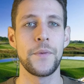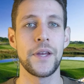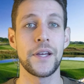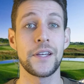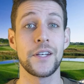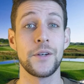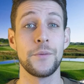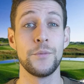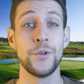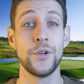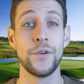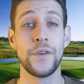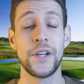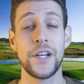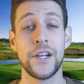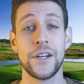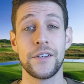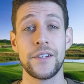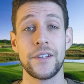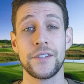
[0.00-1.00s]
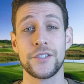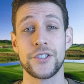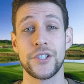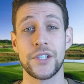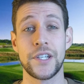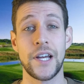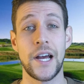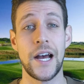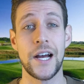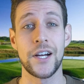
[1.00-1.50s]
making a move here to
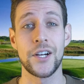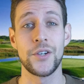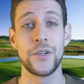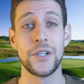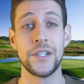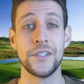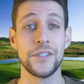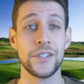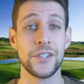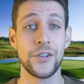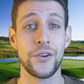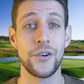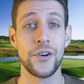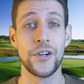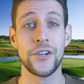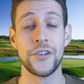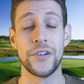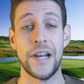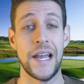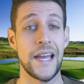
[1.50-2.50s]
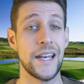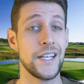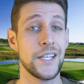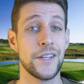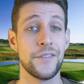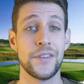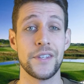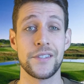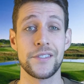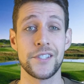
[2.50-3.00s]
Chicago, Illinois, or
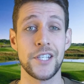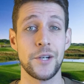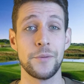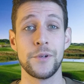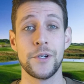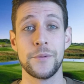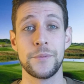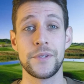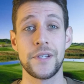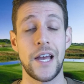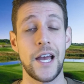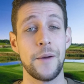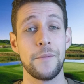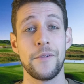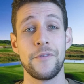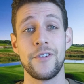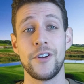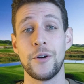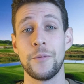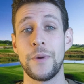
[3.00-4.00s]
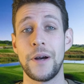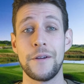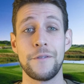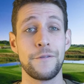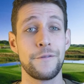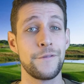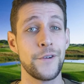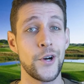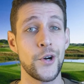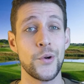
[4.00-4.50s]
any of the suburbs, I'm available by
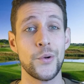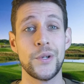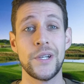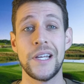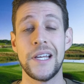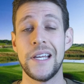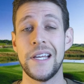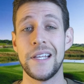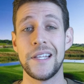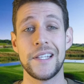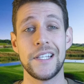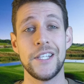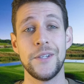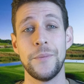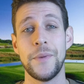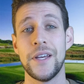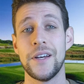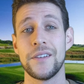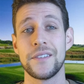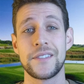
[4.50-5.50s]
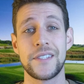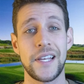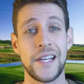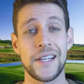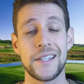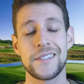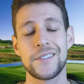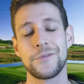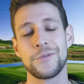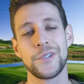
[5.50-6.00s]
phone, email,
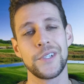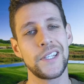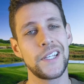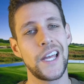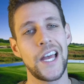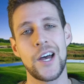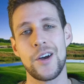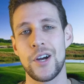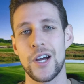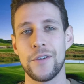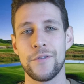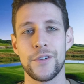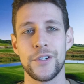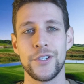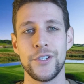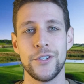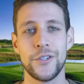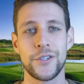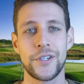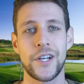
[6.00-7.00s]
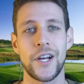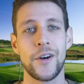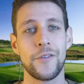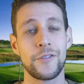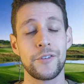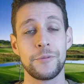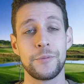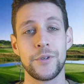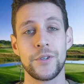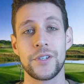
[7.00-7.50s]
text, really however you're
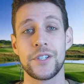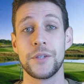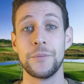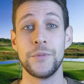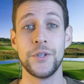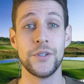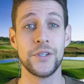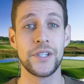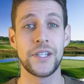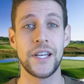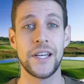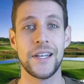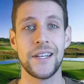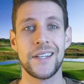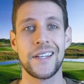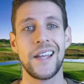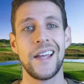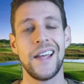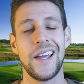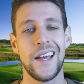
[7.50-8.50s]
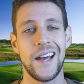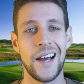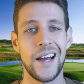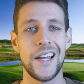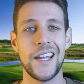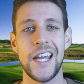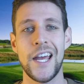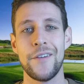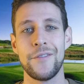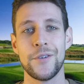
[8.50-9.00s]
comfortable communicating.
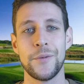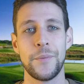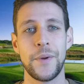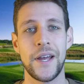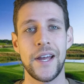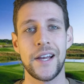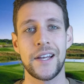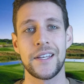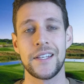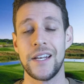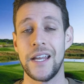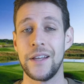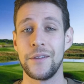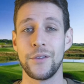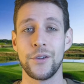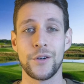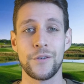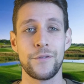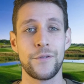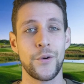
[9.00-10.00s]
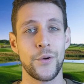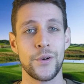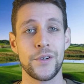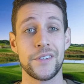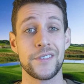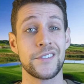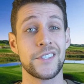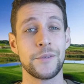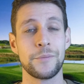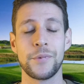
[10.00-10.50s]
I have your back, and I look forward
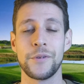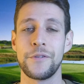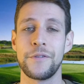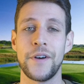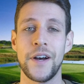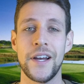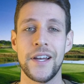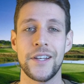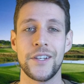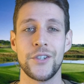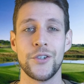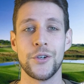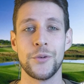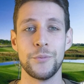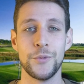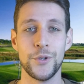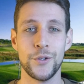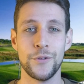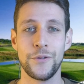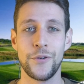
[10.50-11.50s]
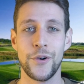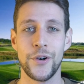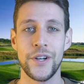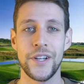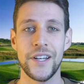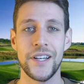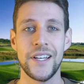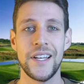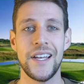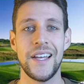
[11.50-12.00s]
to simplifying your move for
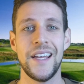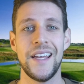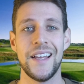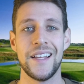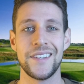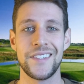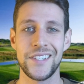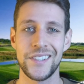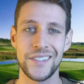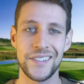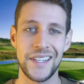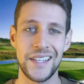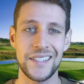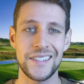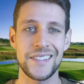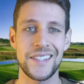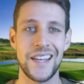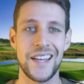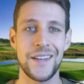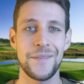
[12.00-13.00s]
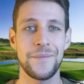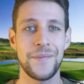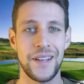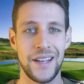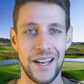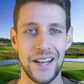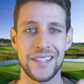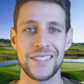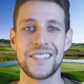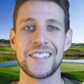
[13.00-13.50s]
you. Until next time,
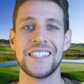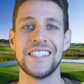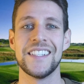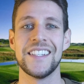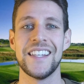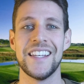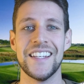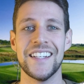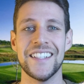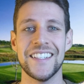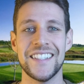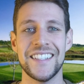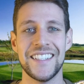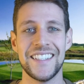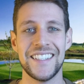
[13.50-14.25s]
I'll see you later.